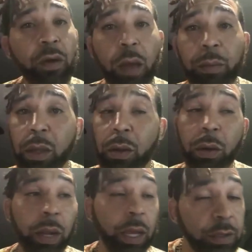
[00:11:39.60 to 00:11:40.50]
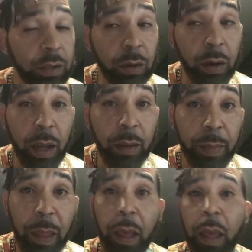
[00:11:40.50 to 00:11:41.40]
find me on
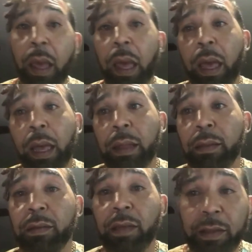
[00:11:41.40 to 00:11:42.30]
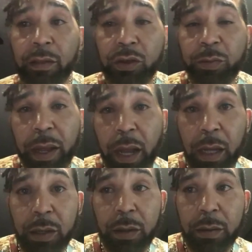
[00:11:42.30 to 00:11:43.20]
Instagram at Tattoos by
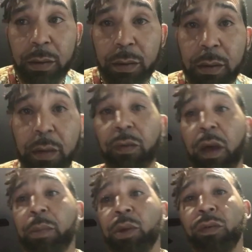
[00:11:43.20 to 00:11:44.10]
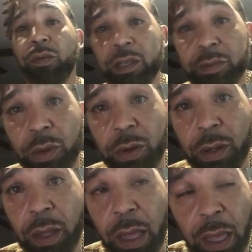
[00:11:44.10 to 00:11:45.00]
Nacho. You can find me on Facebook
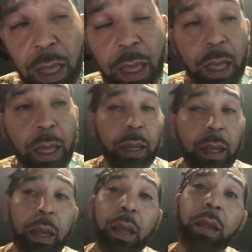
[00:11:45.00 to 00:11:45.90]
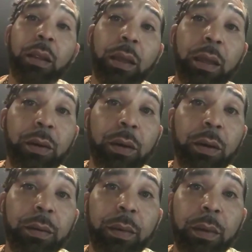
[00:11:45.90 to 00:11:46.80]
at
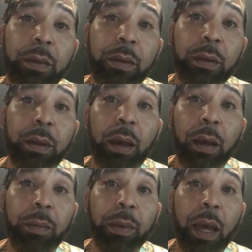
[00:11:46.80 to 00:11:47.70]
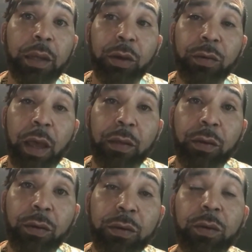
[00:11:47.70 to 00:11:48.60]
either Nacho
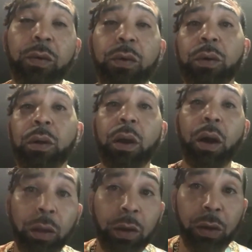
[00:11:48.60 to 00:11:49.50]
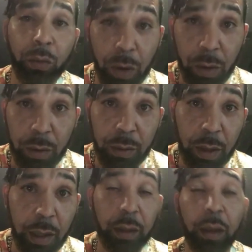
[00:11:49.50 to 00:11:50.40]
Tattoos or Color Your World,
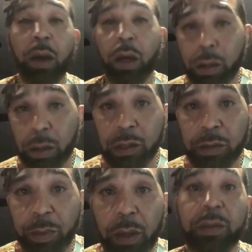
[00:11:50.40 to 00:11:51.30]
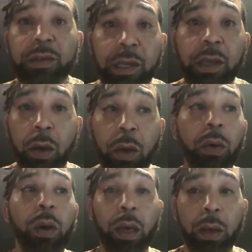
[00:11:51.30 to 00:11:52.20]
and the color is spelled
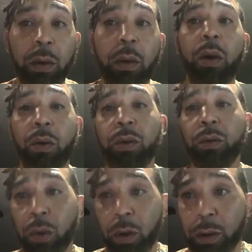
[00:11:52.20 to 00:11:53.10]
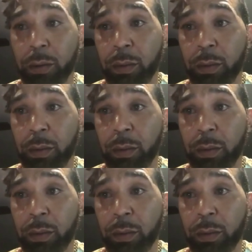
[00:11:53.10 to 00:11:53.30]
COLOUR.